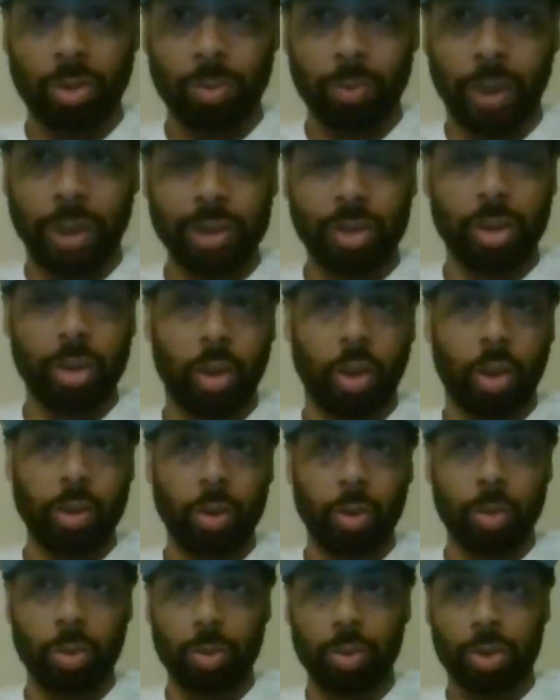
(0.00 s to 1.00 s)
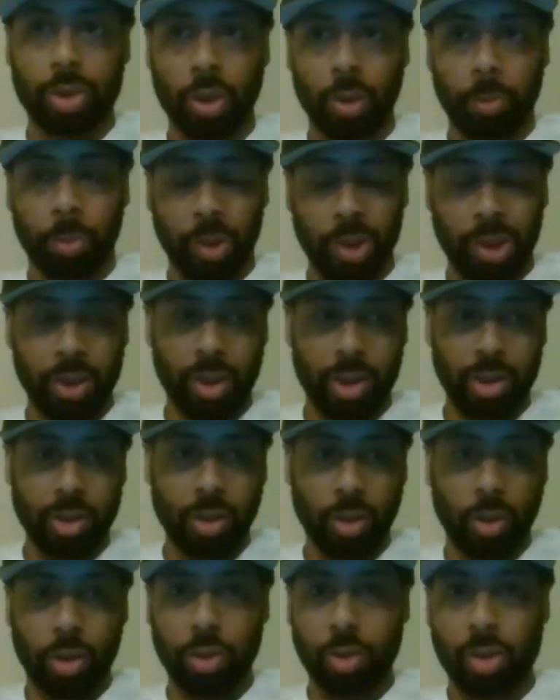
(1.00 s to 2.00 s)
basically, are you still breathing?
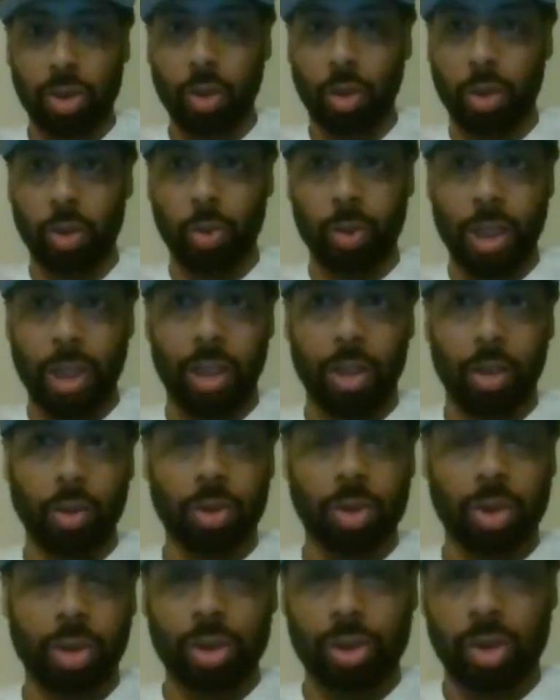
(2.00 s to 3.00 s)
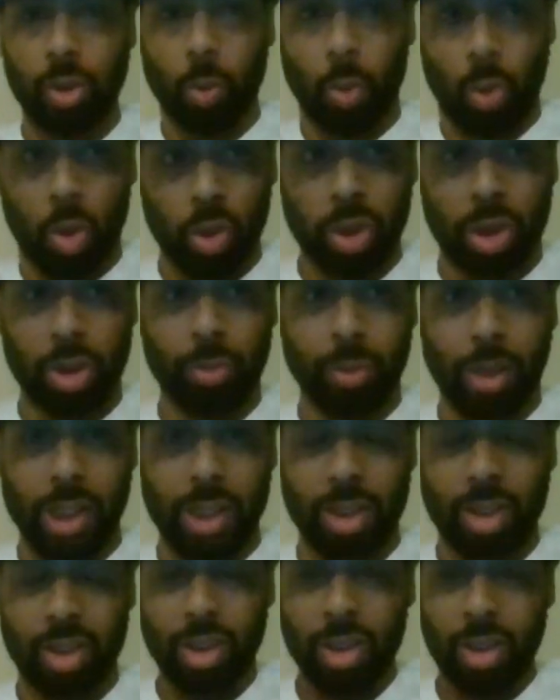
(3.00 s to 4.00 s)
Or you're still walking, right?